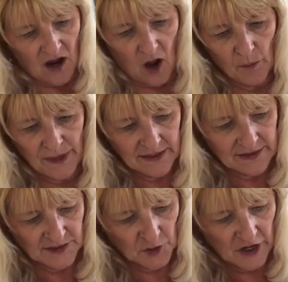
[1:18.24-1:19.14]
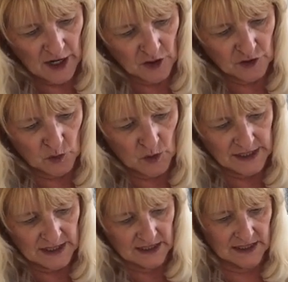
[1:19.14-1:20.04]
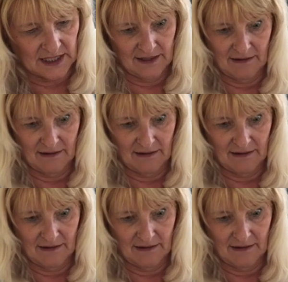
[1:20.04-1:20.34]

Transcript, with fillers: oh man, these are Air Jordans